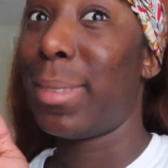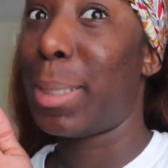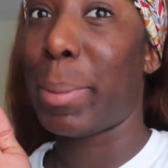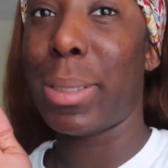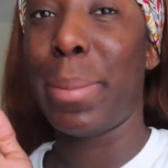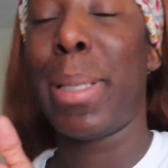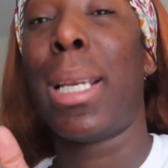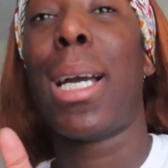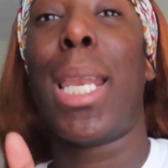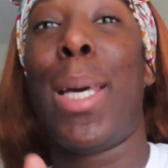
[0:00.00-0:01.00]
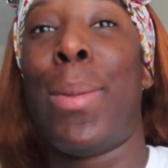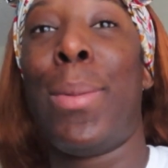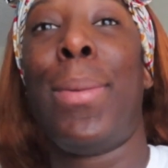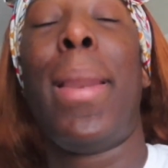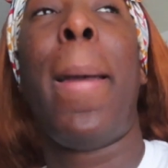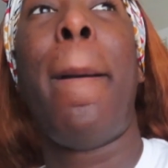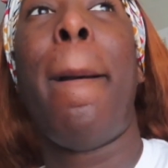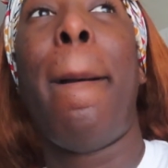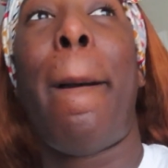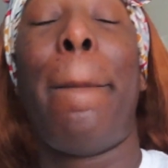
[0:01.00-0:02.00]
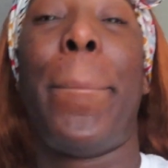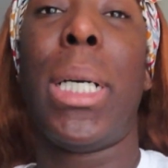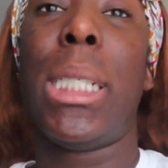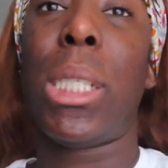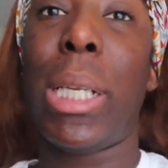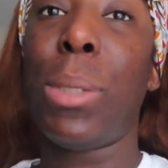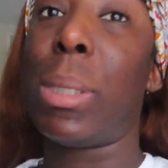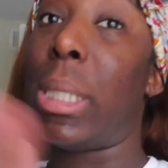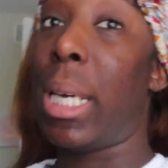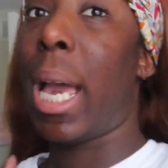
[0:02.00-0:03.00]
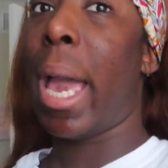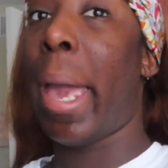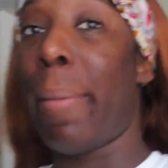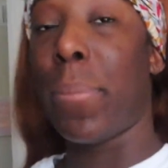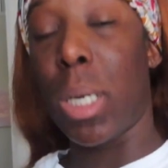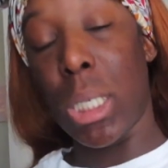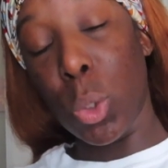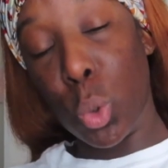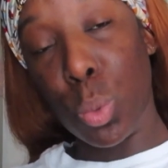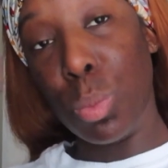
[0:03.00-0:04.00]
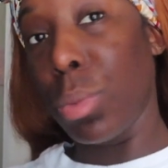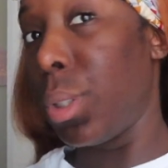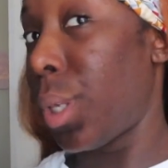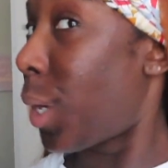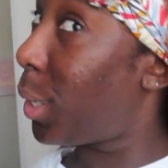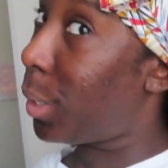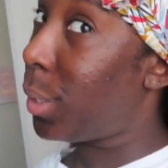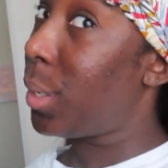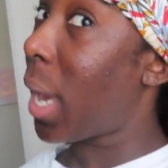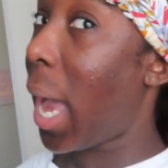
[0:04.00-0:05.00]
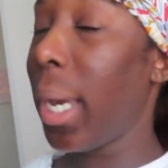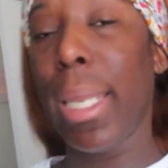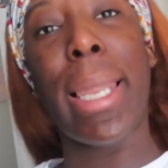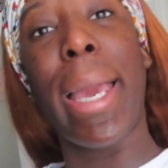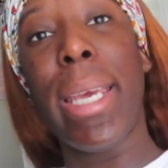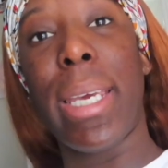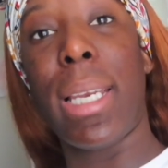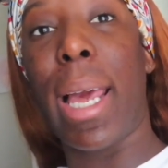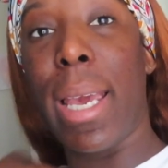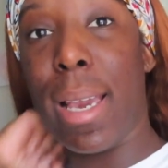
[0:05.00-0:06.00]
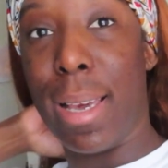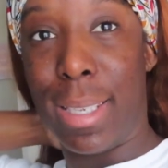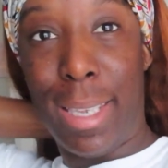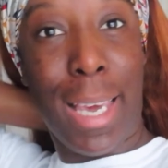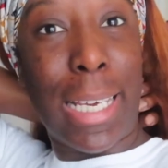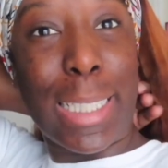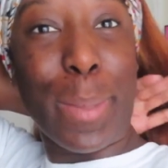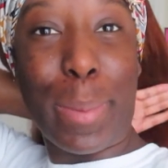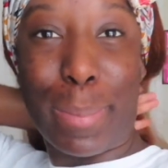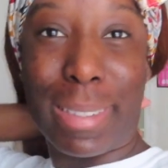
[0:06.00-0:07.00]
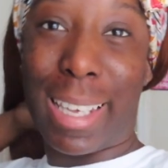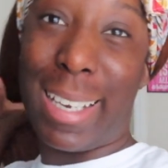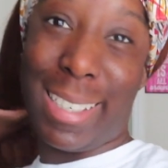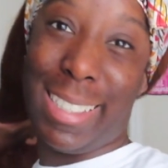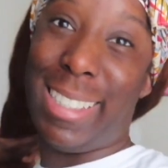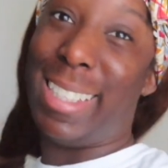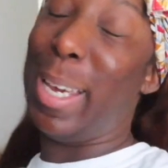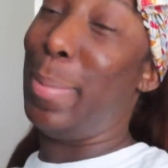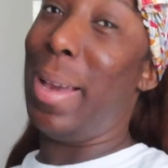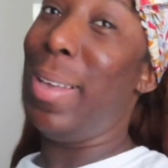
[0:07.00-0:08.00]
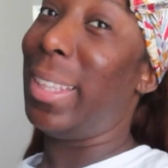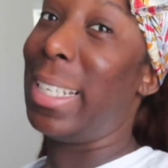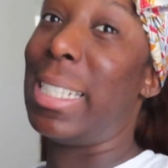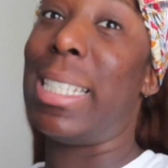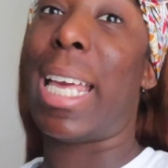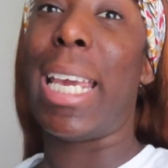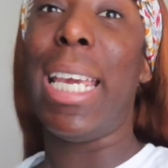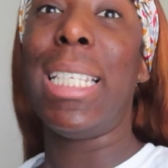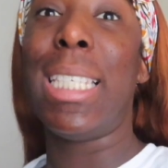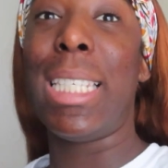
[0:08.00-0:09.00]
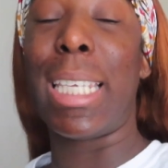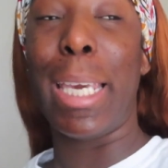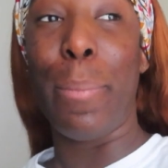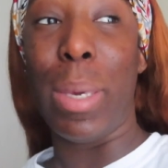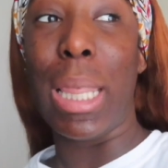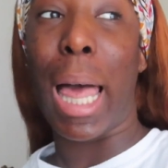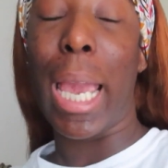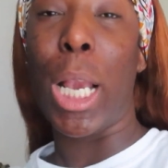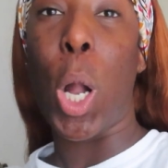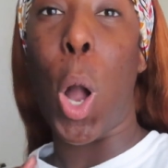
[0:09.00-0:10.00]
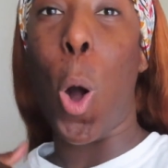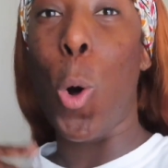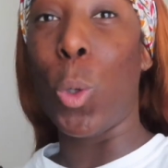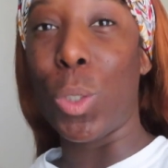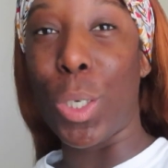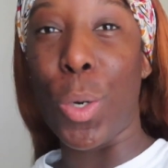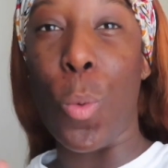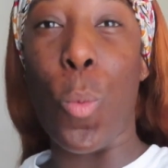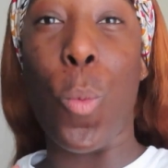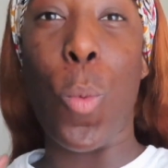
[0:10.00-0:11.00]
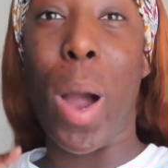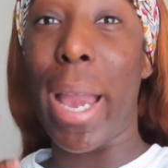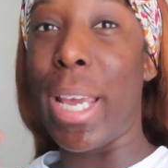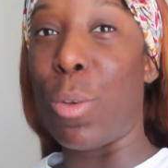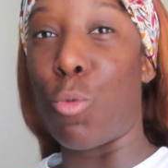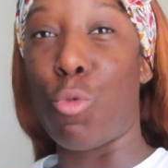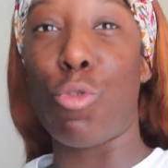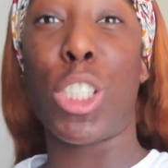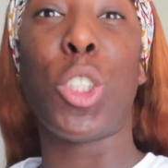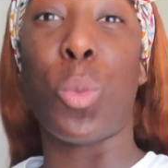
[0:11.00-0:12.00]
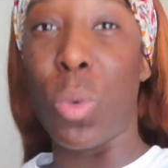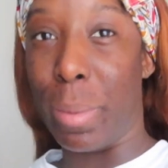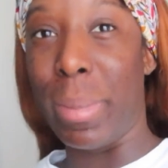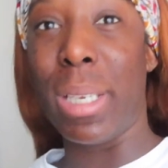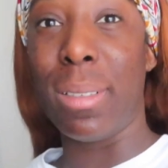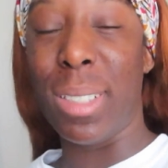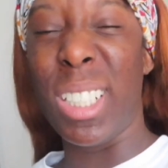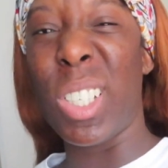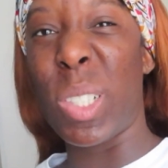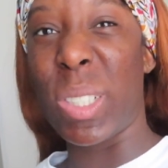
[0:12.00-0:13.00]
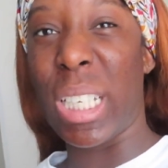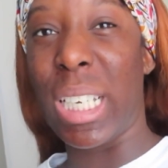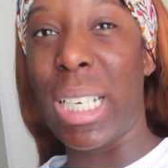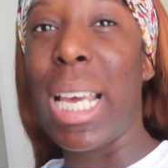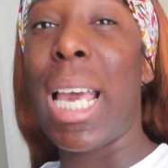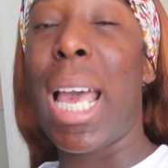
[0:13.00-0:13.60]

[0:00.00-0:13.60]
Supposed to be in the cologne. But so that's what scent I have on today. I can like it. Like, some people say that it's stank, but I don't think it's stank. It just give me like older white rich woman, you know what I'm saying?